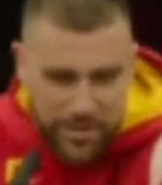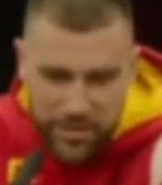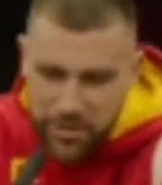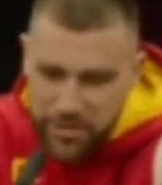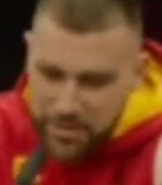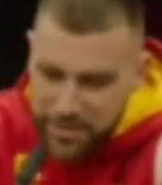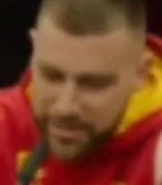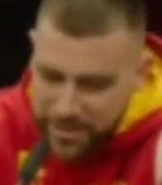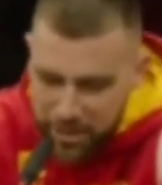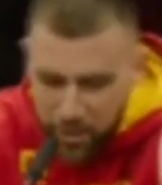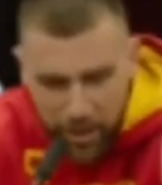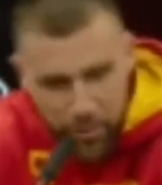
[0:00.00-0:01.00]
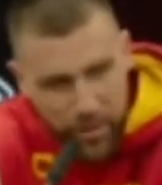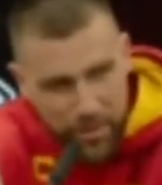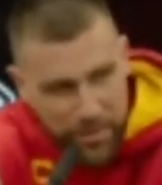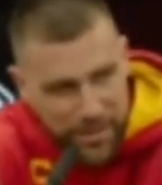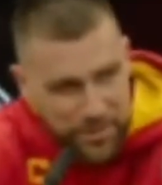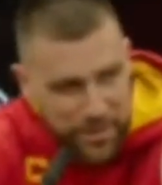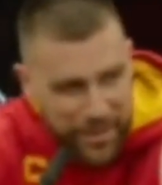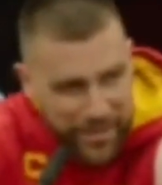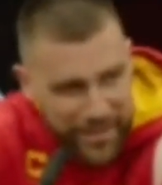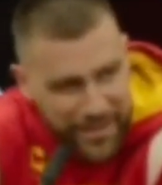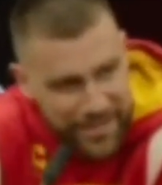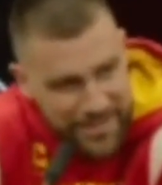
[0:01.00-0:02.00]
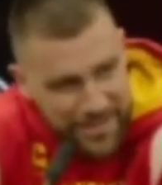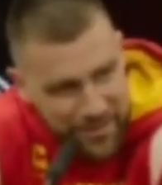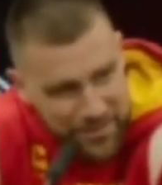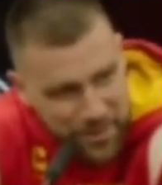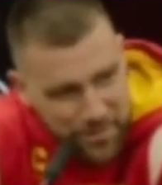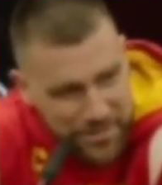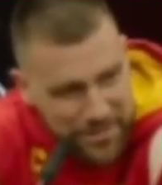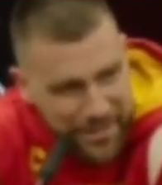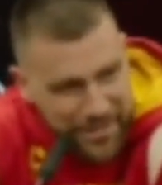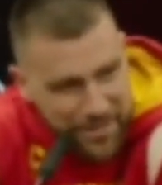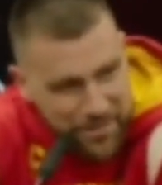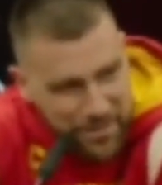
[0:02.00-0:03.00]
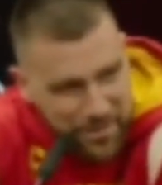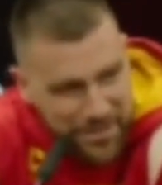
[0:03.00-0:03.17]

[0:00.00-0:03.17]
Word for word: So you know I don't want to mess with any of that stuff. So I'm just gonna keep it to